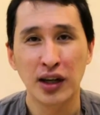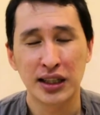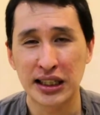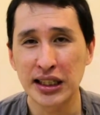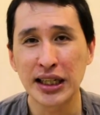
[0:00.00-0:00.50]

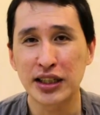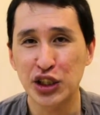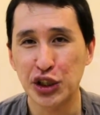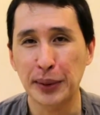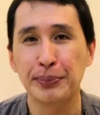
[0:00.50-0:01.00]
The
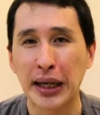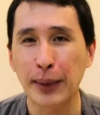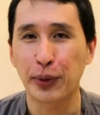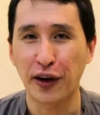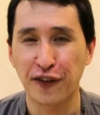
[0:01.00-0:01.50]
ENTJ
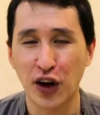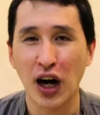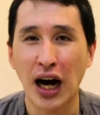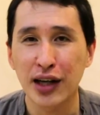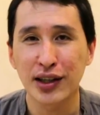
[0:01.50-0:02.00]
may prefer
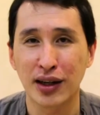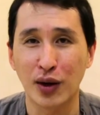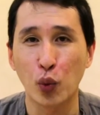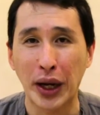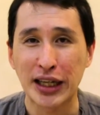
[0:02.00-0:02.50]

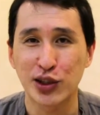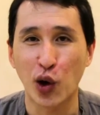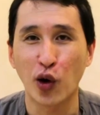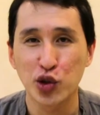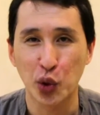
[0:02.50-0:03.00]
other ways
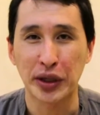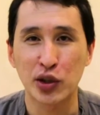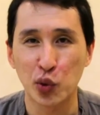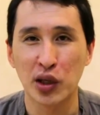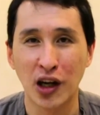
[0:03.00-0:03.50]
of showing
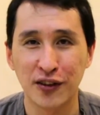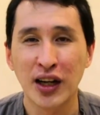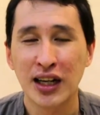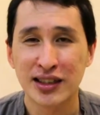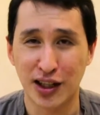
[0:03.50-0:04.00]
you love,
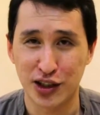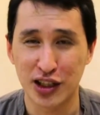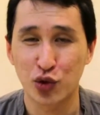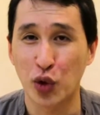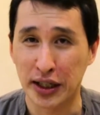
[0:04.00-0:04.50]
such
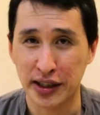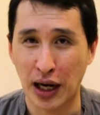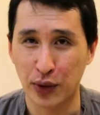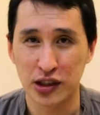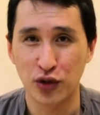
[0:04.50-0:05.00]
as running
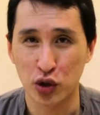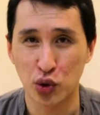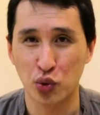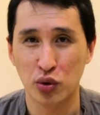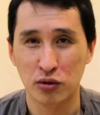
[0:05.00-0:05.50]
errands for
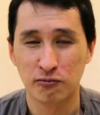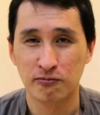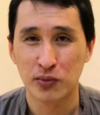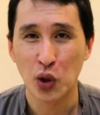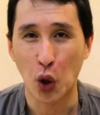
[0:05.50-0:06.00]
you
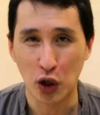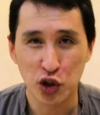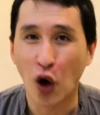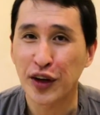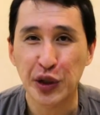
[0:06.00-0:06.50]
or
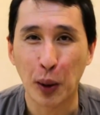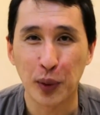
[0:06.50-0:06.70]
solving your